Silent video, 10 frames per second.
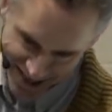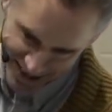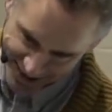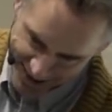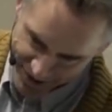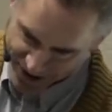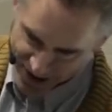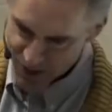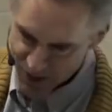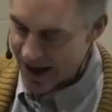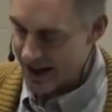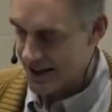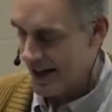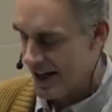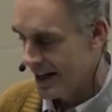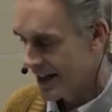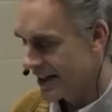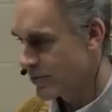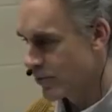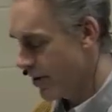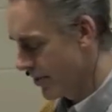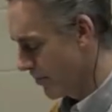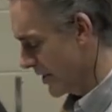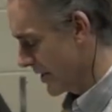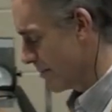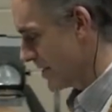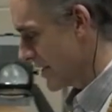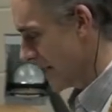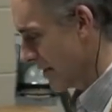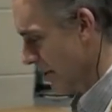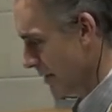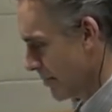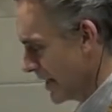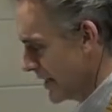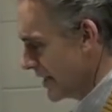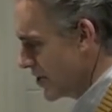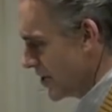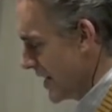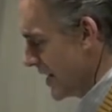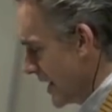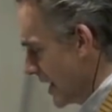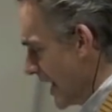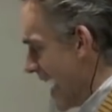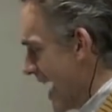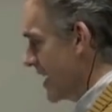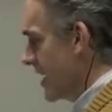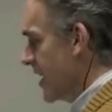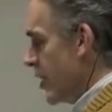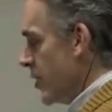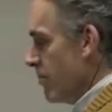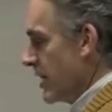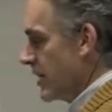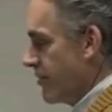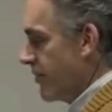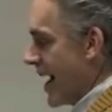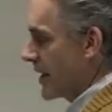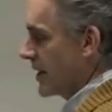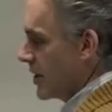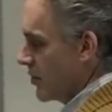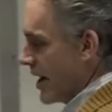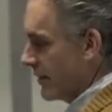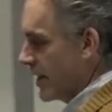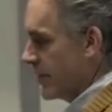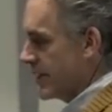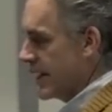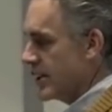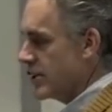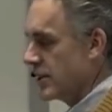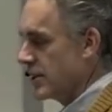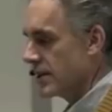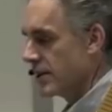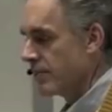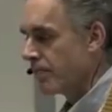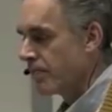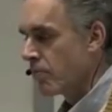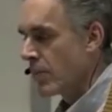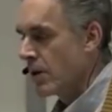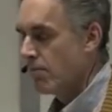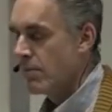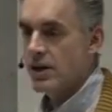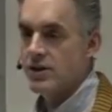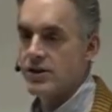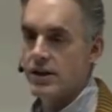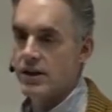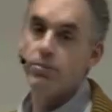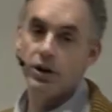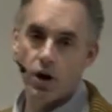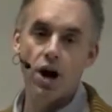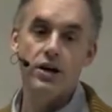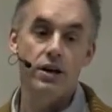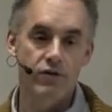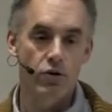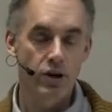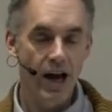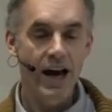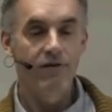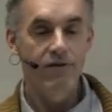little living space, as Robin Williams said when he played the genie in Aladdin. But the fact that you have limitations means that the plot of your life